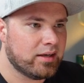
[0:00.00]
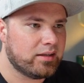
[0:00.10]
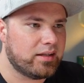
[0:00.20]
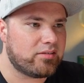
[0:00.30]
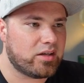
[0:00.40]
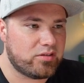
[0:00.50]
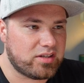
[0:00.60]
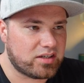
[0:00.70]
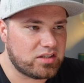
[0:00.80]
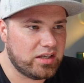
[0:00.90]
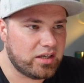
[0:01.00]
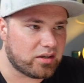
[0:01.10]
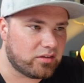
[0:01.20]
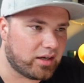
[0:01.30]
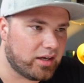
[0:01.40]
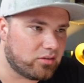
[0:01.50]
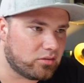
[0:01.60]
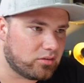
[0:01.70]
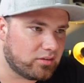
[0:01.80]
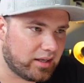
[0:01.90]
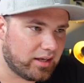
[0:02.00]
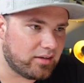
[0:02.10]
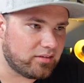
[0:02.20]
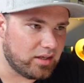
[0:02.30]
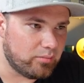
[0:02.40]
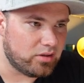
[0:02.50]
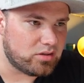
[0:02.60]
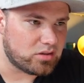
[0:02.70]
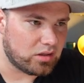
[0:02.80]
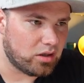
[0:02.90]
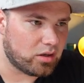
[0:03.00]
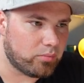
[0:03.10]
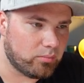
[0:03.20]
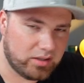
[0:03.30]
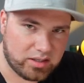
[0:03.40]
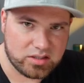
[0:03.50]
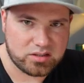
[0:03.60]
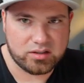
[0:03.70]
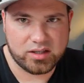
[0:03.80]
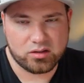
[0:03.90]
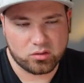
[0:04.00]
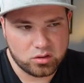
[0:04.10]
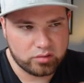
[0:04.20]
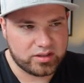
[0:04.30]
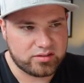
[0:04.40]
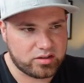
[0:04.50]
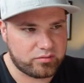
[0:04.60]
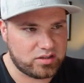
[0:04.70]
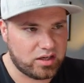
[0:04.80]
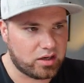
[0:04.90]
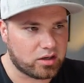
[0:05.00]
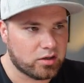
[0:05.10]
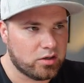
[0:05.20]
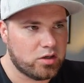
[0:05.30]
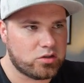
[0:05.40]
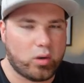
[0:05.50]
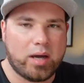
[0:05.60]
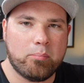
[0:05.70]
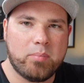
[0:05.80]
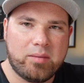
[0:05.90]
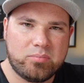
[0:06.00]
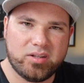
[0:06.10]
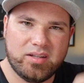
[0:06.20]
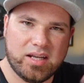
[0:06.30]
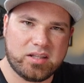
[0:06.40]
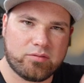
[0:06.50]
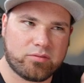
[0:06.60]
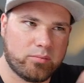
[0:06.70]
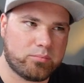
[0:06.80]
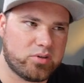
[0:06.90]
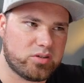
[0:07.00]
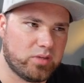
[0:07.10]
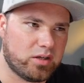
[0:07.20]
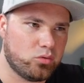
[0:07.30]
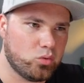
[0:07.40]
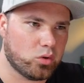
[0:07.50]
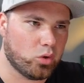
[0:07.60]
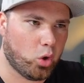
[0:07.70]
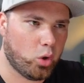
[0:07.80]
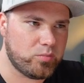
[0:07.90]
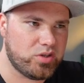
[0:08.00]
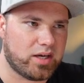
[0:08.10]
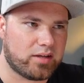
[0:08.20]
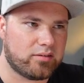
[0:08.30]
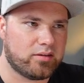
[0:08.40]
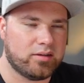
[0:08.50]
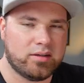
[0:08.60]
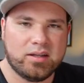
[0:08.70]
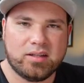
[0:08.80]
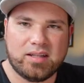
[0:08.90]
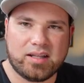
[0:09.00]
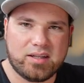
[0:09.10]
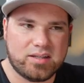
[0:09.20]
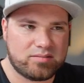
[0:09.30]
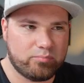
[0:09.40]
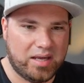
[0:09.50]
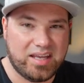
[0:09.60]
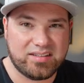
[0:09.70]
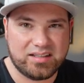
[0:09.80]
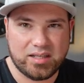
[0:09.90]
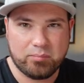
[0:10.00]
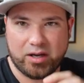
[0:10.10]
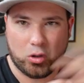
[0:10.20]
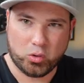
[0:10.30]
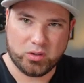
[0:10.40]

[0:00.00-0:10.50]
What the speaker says: That stuff is actually here. Title, tags, image, slug, publication date, all of that stuff is here. So I map the data from Prismic to an object that is basically my whole